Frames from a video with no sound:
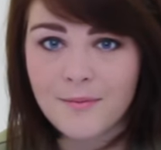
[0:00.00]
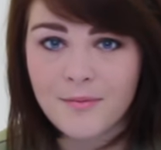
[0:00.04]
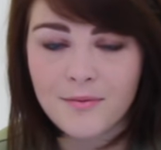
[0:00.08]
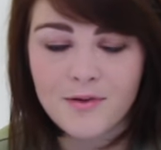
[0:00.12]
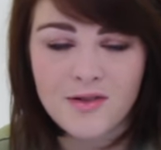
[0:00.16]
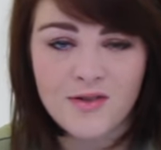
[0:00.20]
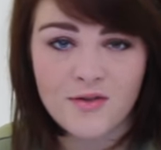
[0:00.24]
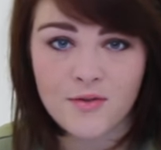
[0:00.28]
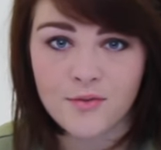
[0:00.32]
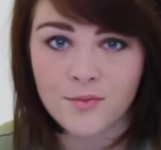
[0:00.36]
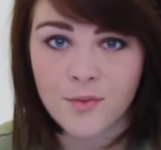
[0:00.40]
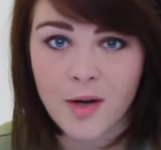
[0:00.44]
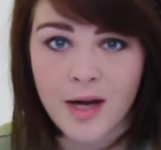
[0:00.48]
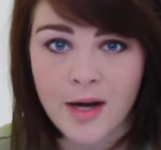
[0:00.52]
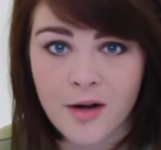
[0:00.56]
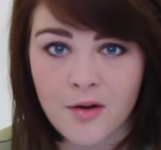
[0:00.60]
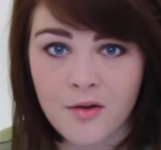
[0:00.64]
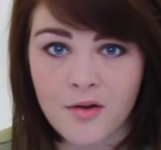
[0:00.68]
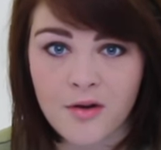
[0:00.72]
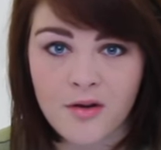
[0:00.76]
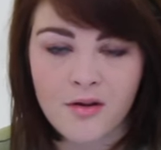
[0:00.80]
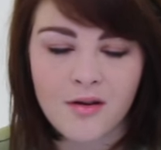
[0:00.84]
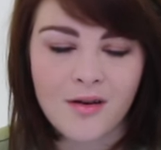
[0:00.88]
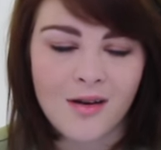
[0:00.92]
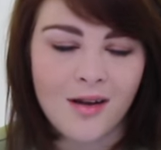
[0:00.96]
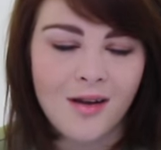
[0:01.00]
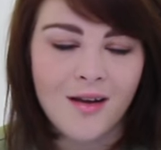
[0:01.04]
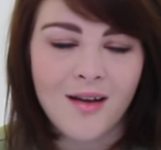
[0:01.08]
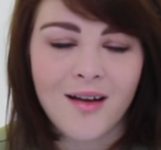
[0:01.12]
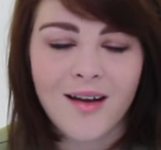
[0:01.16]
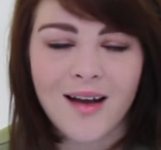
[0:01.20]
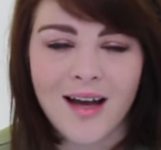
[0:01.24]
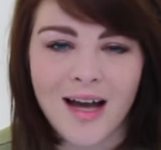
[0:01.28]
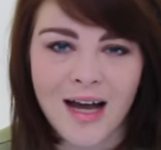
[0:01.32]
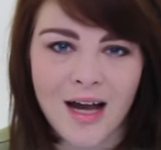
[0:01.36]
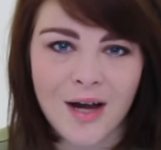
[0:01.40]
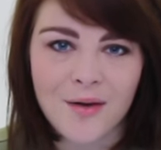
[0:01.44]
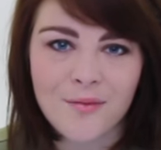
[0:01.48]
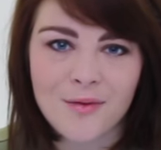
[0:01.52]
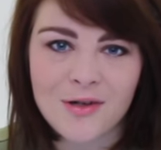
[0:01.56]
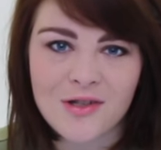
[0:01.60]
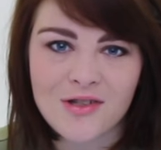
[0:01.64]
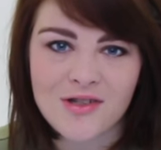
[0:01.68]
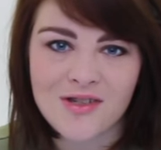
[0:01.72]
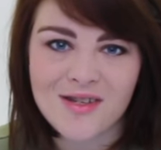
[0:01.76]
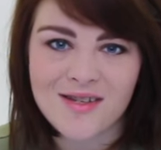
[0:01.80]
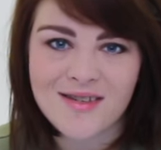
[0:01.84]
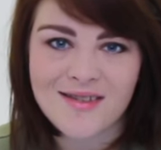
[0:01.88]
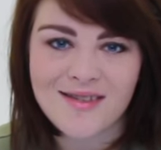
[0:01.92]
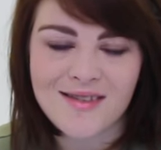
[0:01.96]
sweater, I would
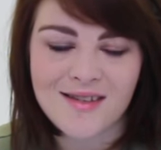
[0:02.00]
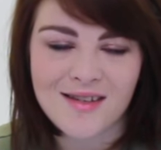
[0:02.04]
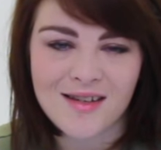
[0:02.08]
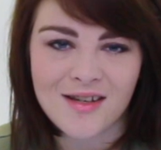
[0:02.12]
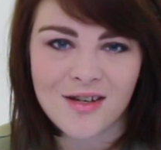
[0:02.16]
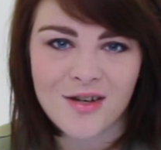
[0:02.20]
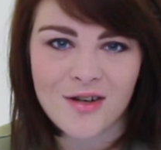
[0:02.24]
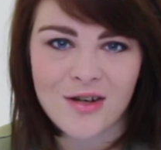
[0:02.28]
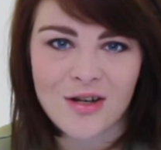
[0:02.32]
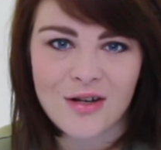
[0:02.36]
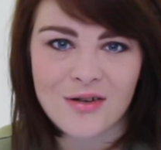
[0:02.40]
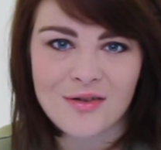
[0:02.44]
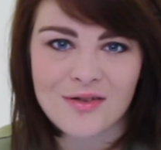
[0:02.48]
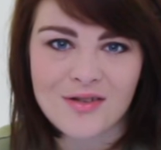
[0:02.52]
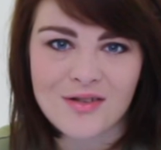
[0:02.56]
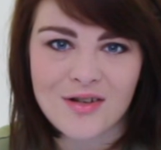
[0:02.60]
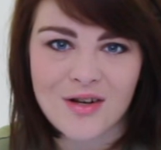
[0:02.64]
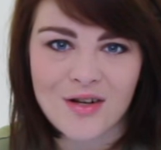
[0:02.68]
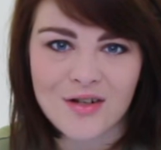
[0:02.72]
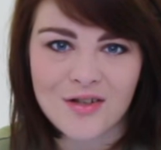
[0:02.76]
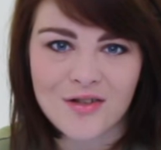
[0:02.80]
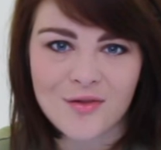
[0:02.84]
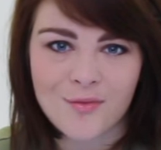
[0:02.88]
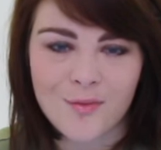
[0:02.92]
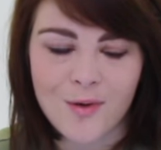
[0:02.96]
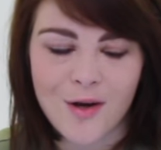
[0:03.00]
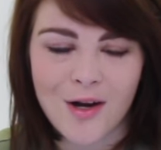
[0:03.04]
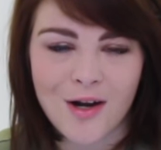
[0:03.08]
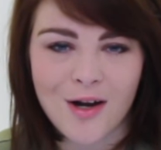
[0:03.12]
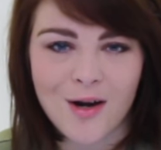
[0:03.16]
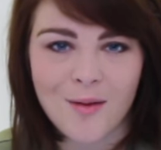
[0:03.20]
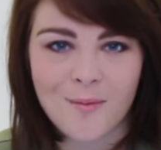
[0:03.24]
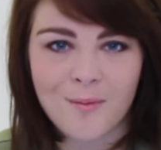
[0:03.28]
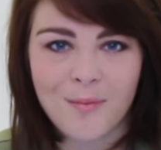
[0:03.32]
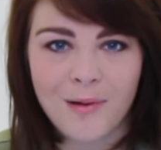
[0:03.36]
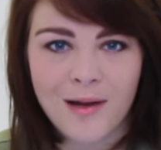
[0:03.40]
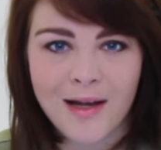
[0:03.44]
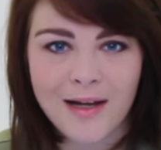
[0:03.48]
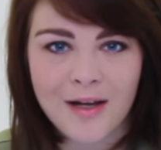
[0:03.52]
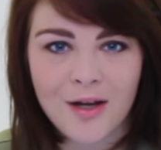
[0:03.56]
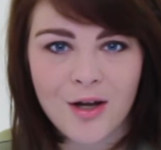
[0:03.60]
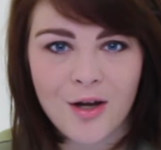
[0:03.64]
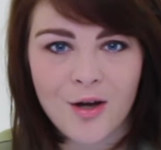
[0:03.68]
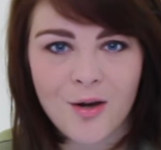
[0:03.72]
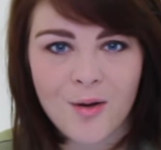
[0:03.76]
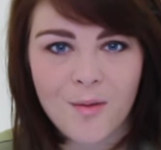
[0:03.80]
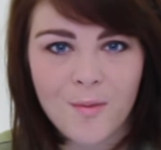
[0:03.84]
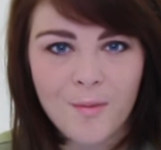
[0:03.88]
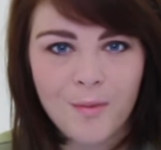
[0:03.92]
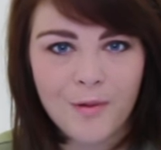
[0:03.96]
just, you know, search a word on
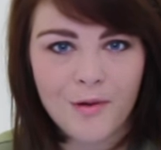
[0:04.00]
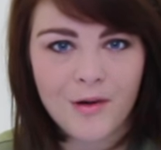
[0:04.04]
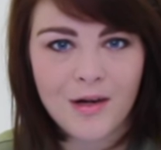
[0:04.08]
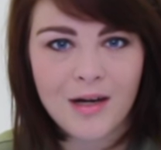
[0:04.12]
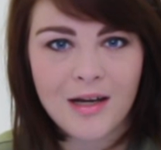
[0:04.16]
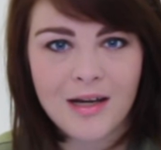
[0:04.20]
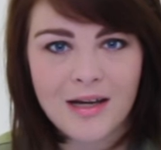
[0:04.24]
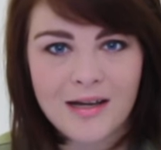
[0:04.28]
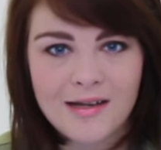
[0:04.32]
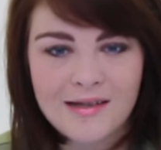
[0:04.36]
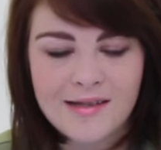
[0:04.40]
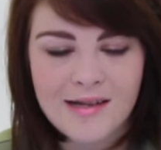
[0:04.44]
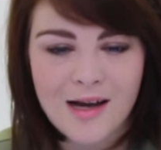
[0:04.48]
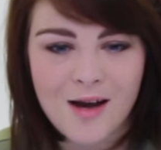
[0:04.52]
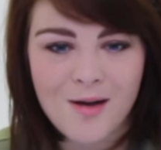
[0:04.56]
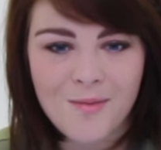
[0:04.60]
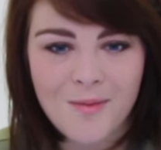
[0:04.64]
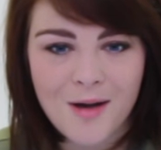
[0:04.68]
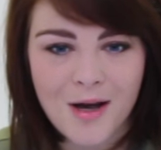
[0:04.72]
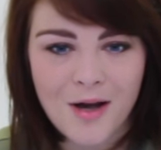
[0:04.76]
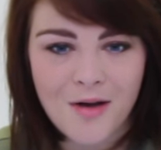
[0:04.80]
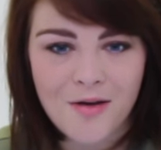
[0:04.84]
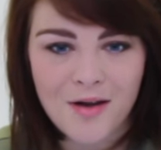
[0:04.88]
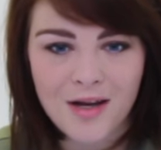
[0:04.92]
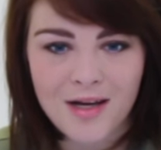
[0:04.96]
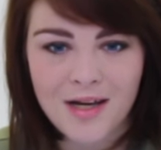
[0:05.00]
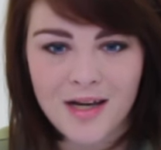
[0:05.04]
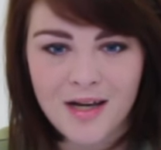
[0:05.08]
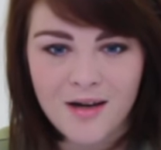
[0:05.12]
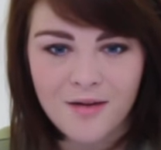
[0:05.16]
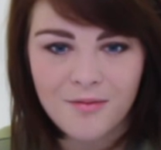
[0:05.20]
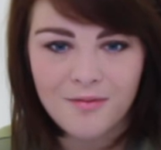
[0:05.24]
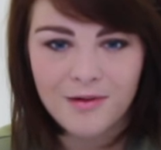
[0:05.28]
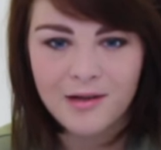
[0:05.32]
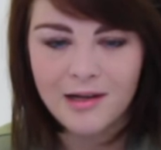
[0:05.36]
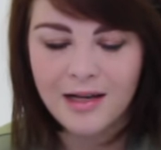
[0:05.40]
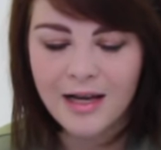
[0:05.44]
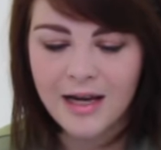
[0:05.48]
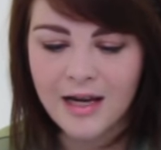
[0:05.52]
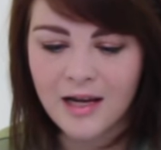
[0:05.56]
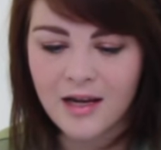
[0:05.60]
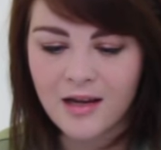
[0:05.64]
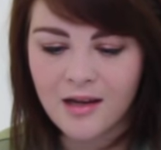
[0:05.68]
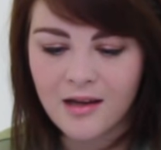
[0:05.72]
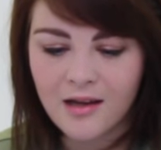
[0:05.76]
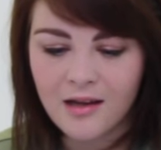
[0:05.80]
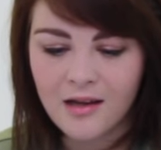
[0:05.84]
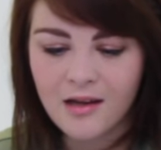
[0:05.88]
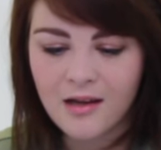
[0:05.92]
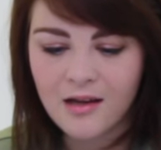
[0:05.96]
Pleco, put it in Taobao, and then I would like
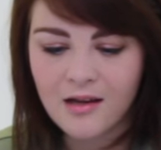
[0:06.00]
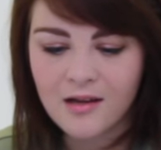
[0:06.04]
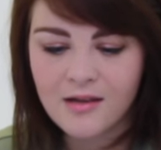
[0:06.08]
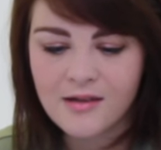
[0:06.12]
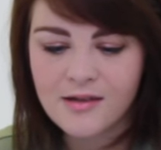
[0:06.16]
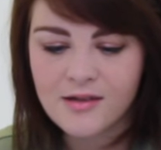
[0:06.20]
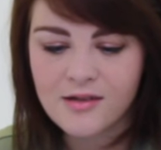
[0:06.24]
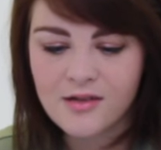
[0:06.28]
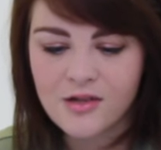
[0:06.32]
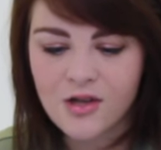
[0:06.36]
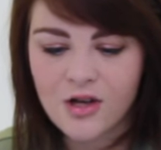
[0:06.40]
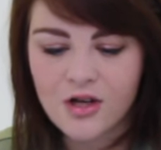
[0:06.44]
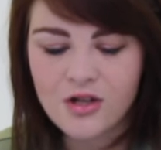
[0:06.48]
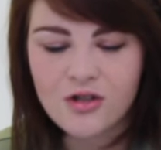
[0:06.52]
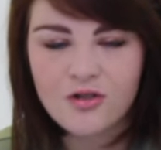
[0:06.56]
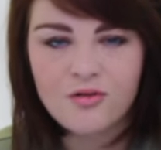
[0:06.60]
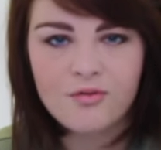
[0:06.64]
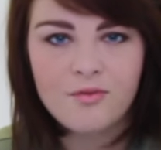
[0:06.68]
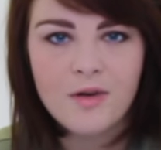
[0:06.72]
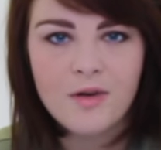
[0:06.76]
search